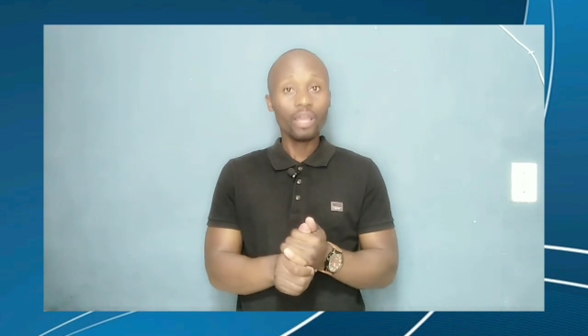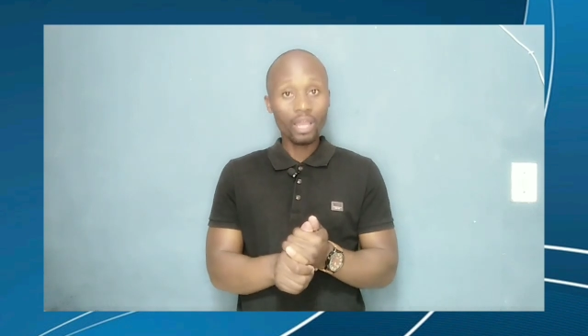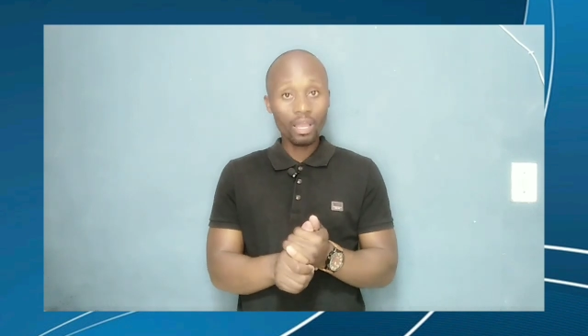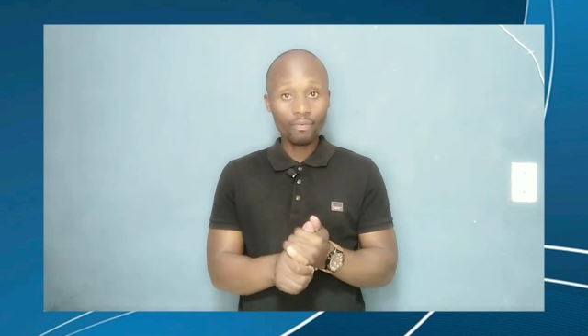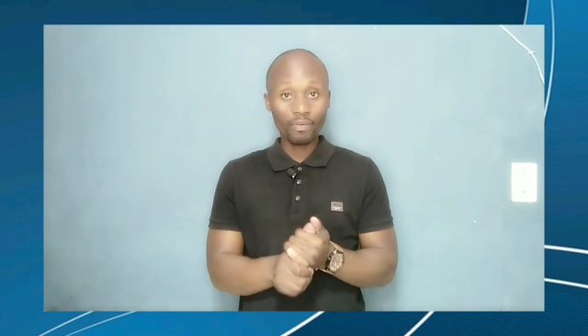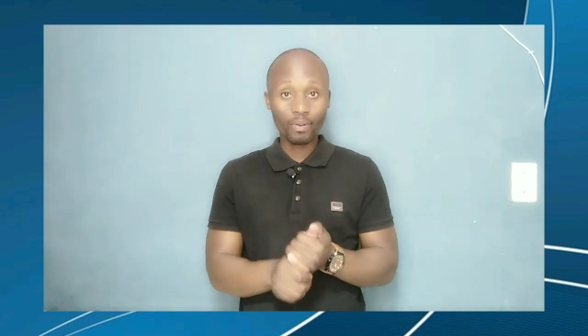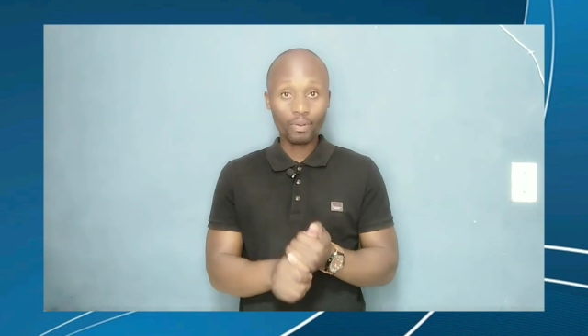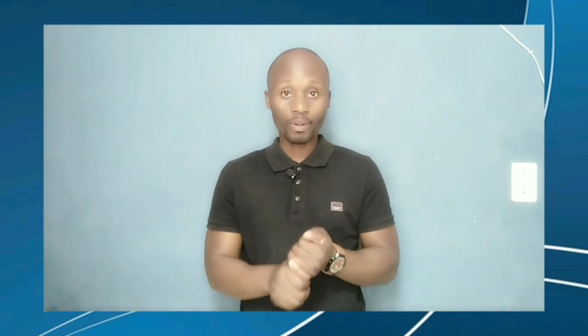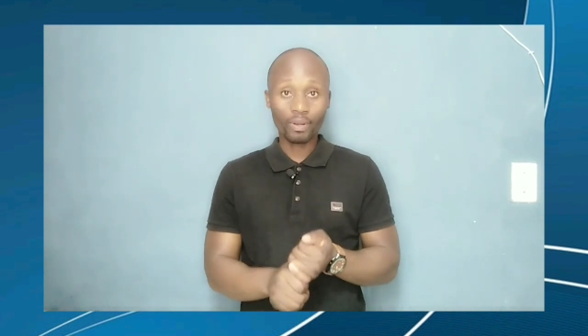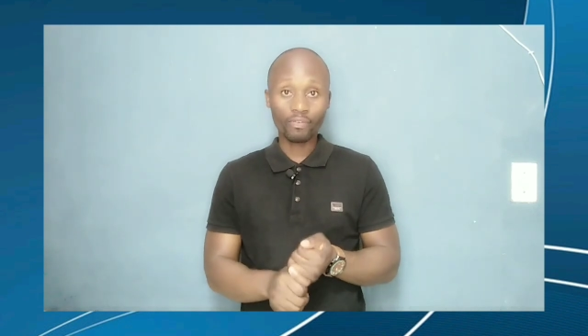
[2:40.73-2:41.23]

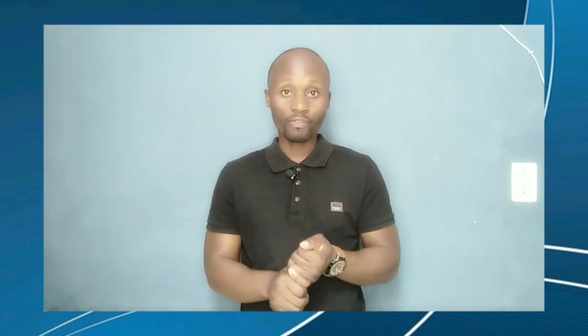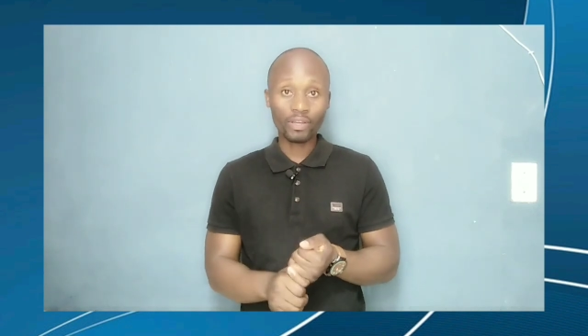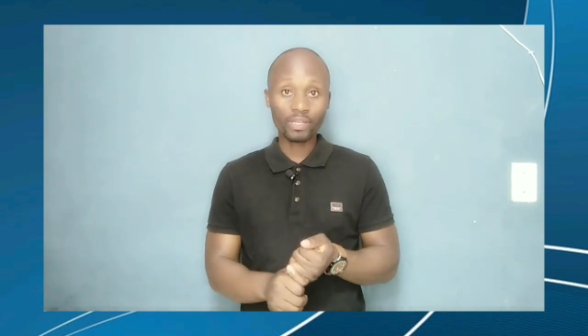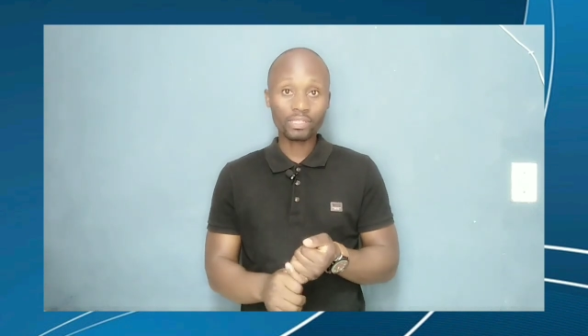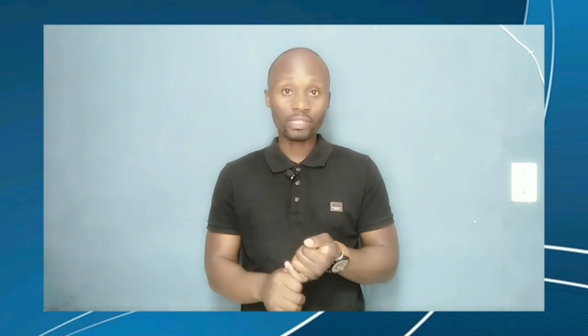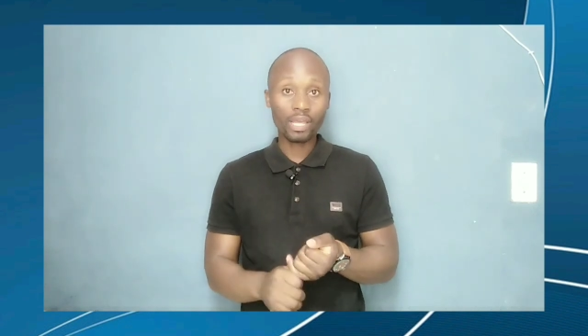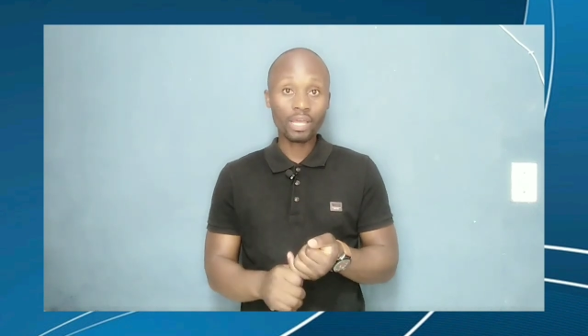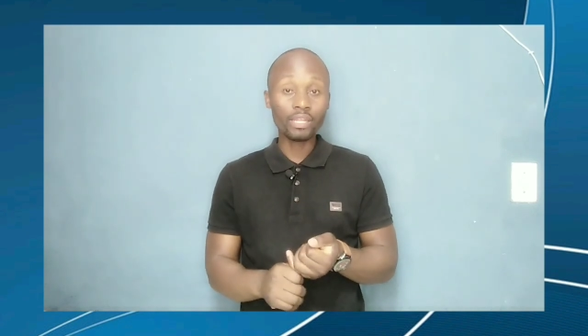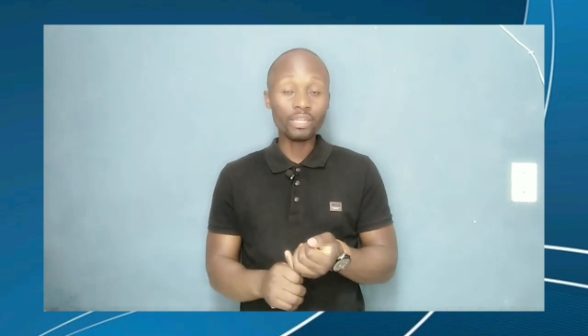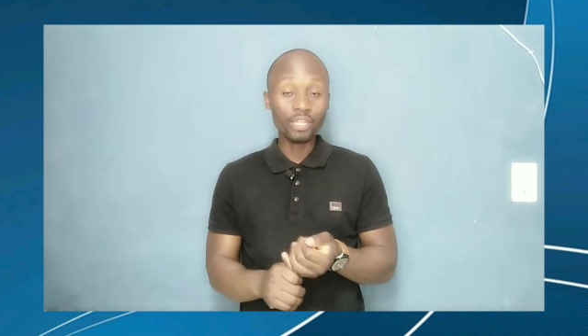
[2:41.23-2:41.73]
every one of
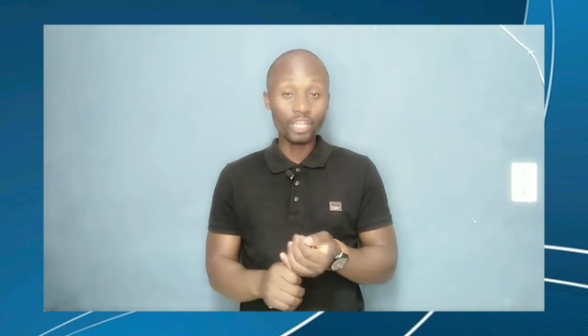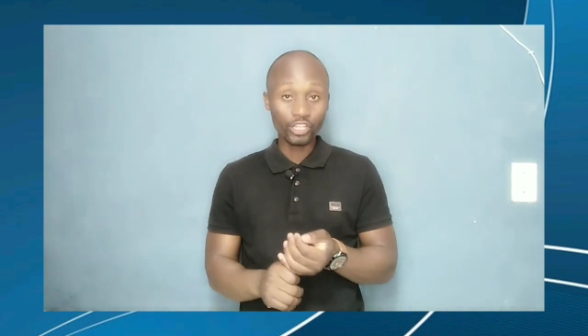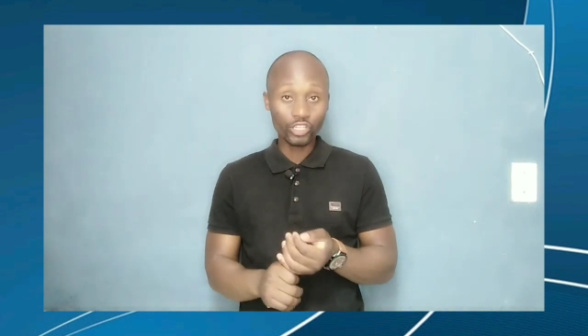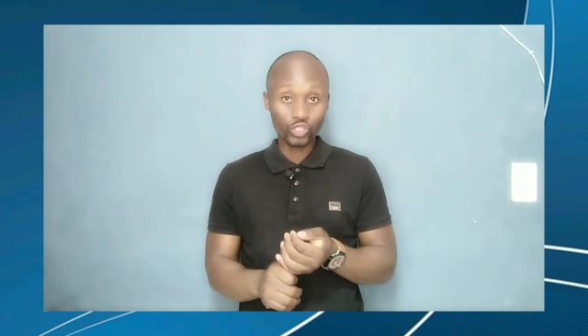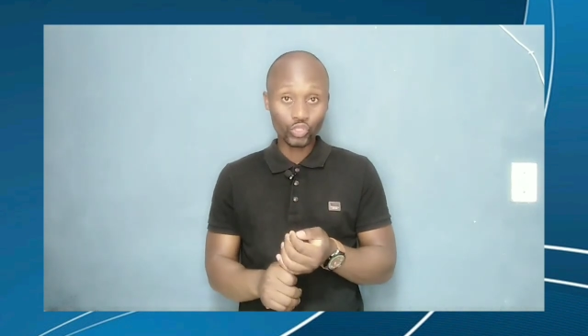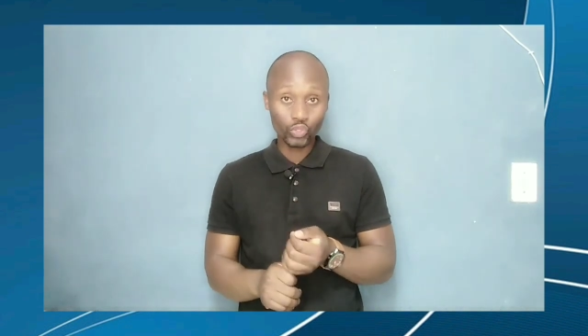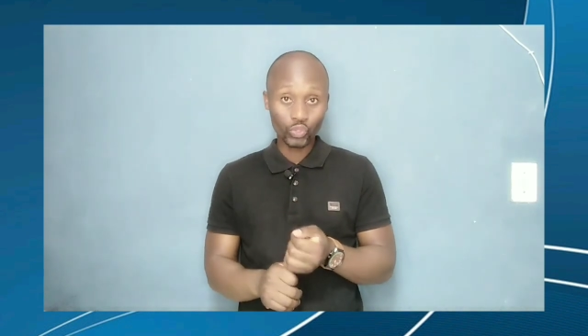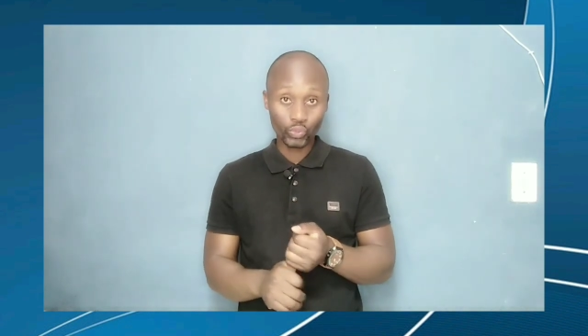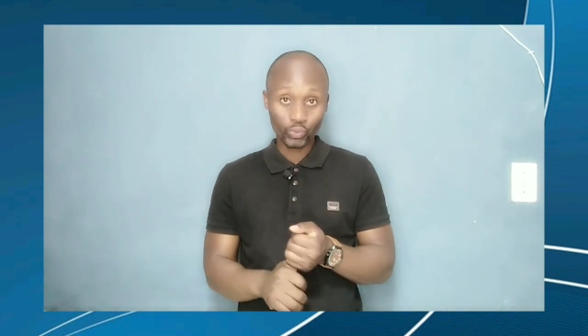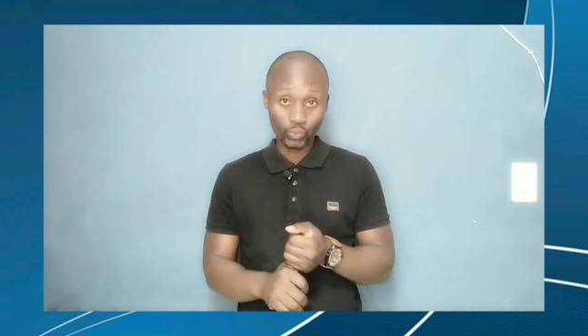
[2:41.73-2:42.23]
us
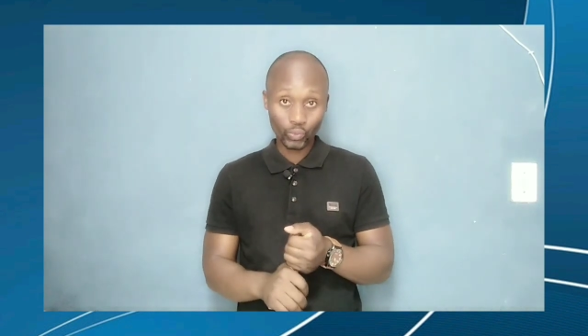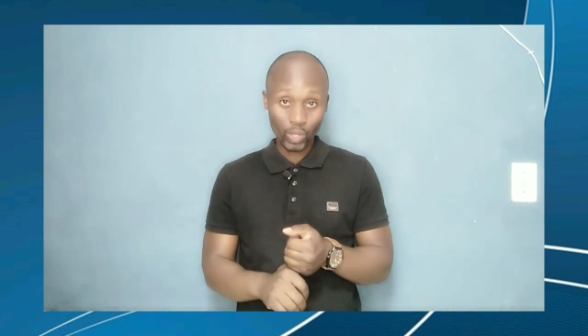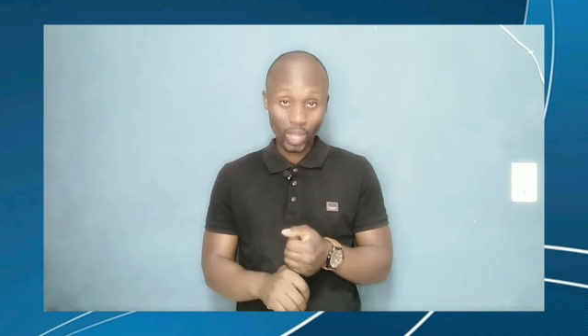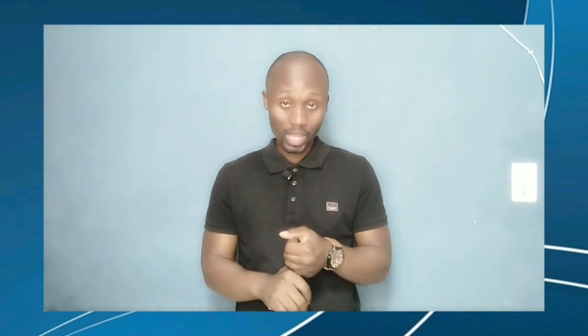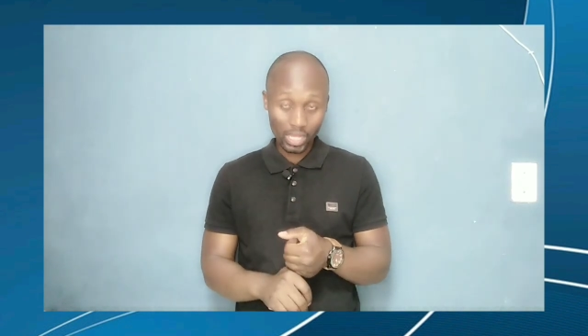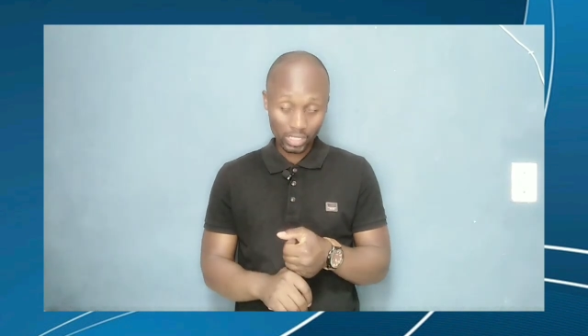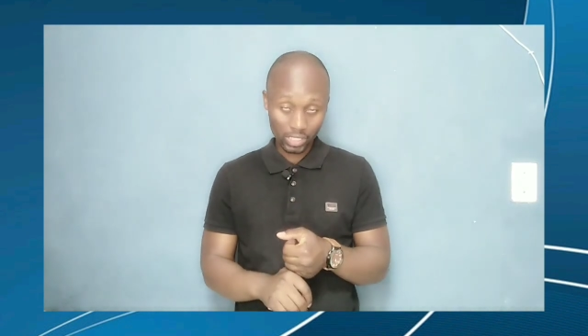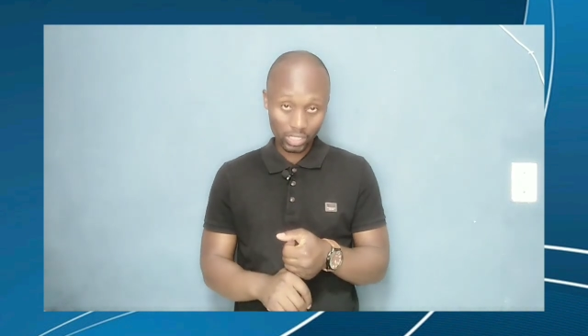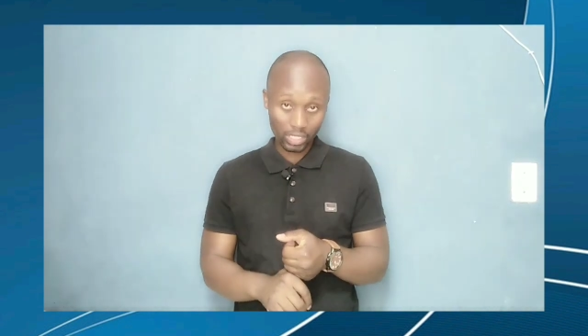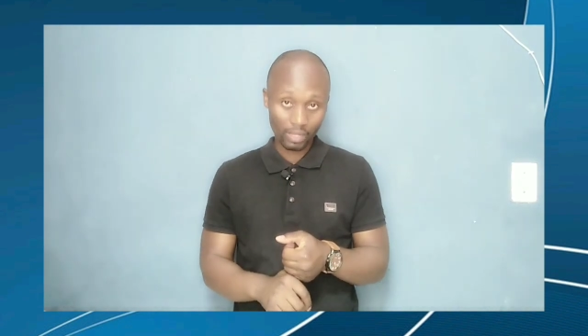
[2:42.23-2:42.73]
needs to
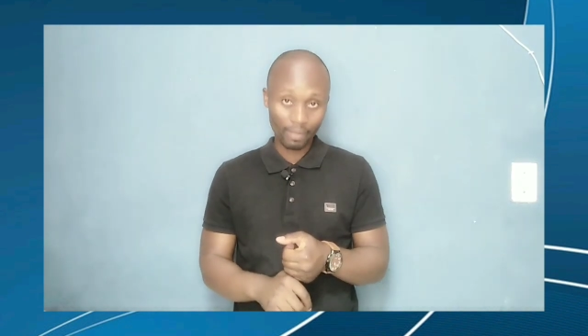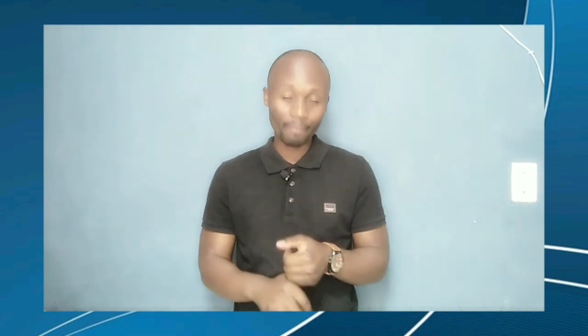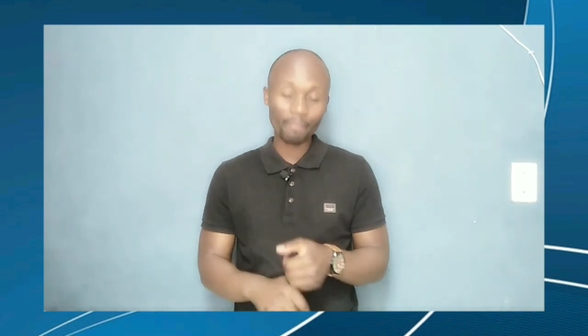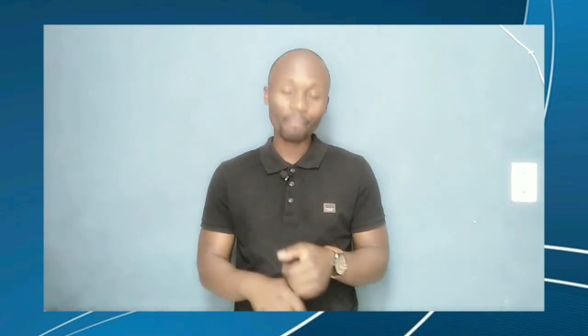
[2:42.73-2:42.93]
ask.